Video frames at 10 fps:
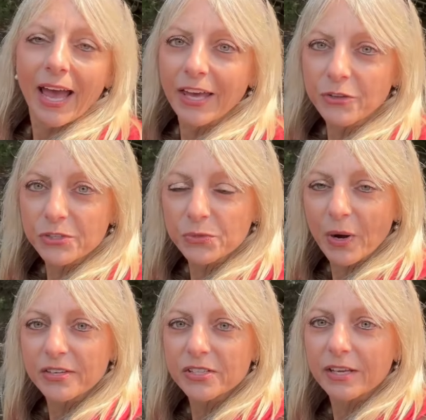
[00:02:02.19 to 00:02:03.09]
And the reason why
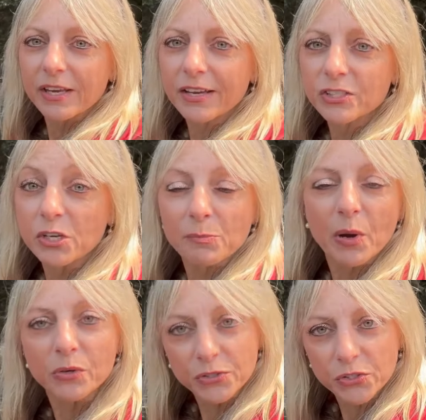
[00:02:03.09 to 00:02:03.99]
I say
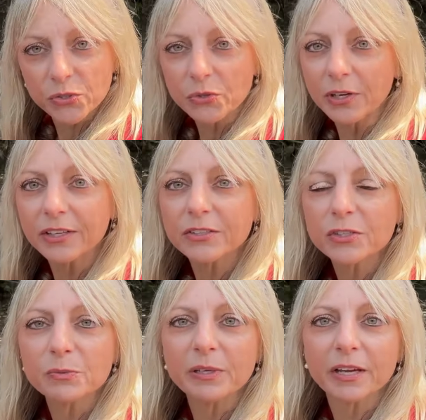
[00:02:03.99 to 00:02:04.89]
supposed to
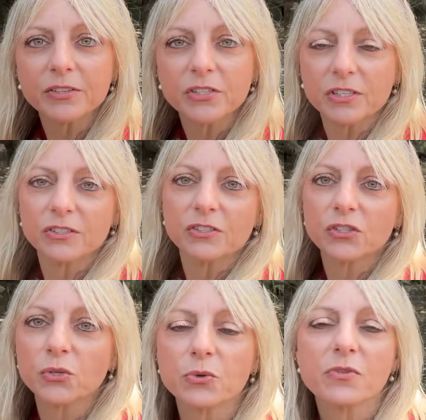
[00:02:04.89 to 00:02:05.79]
is because in
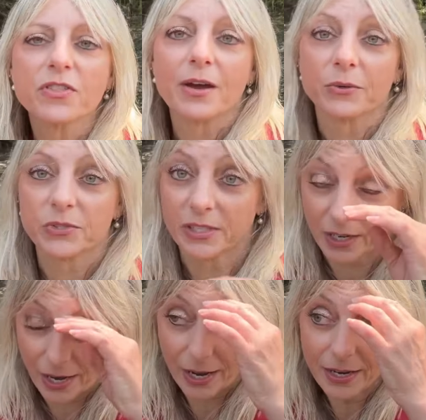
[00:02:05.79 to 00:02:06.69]

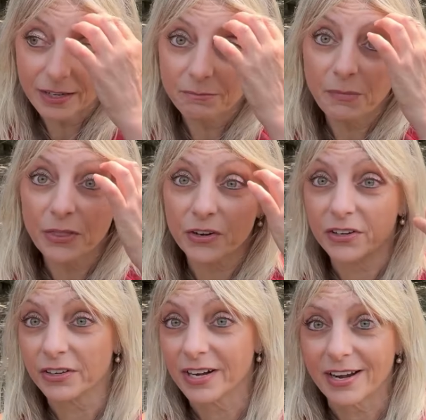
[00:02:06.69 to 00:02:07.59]
2008,
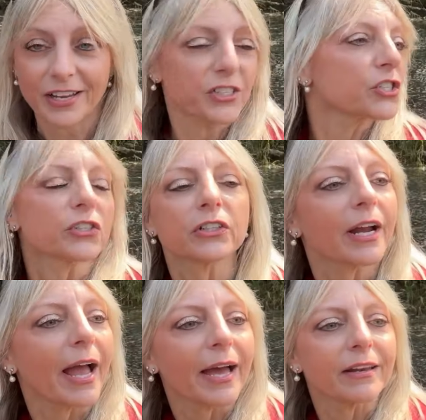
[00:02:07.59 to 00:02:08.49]
Mother Nature
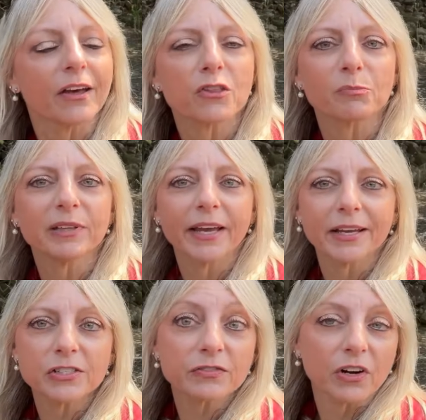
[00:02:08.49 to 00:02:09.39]
had other
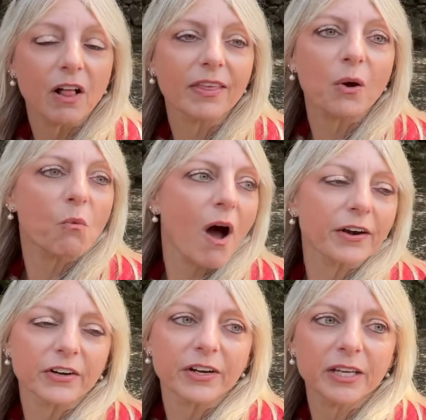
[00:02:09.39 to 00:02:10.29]
plans for all that
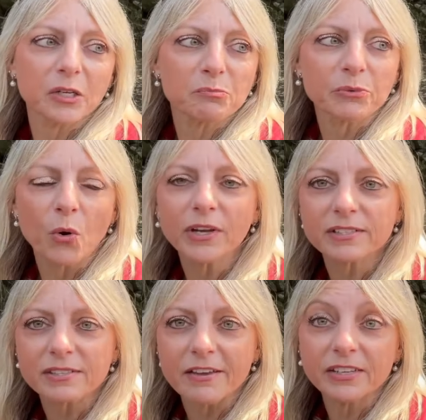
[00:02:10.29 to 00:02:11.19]
water. It broke
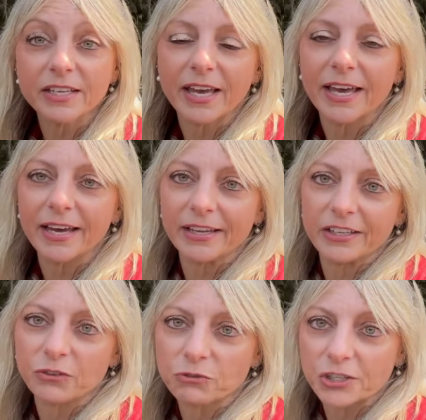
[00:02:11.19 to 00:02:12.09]
its levee and
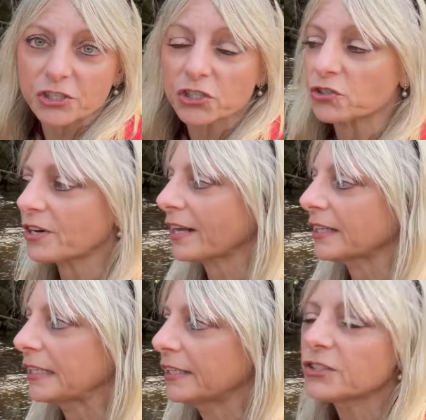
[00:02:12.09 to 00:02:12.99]
it rushed directly
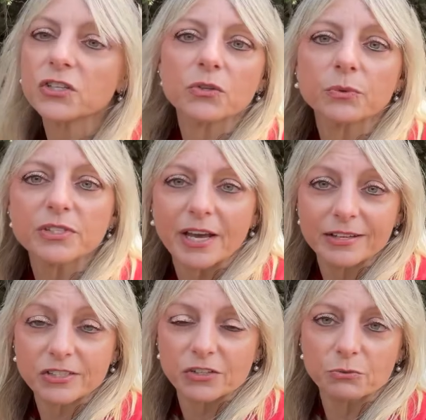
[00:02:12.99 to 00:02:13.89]
into the
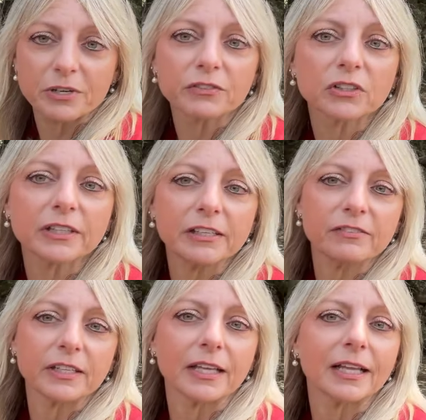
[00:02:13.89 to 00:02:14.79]
Wisconsin River,
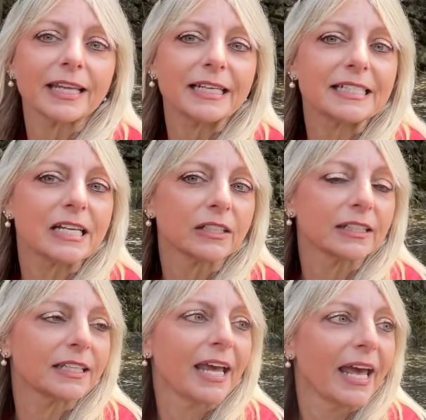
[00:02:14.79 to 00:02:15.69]
leaving Lake
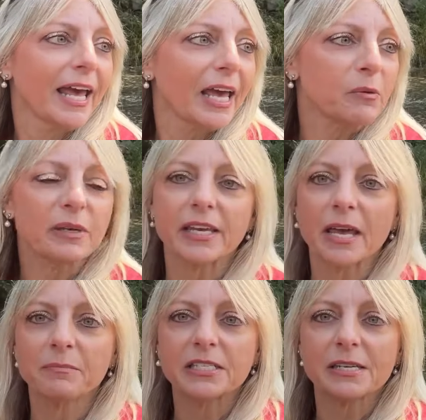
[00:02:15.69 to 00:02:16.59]
Delton a big
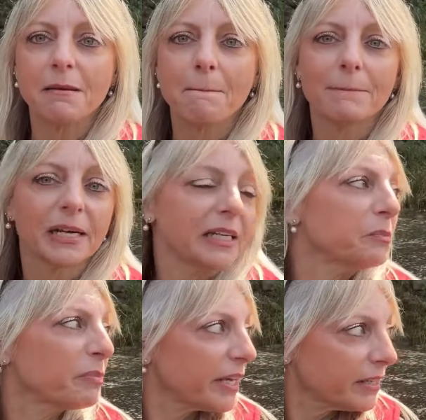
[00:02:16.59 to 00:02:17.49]
empty muddy
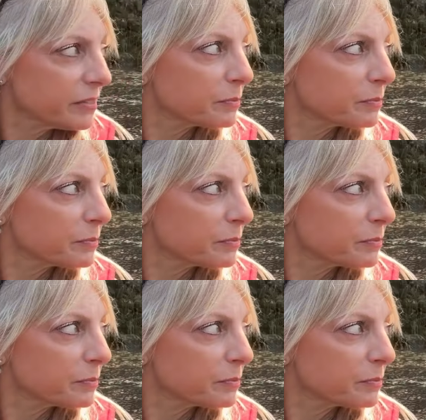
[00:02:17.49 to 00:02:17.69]
pit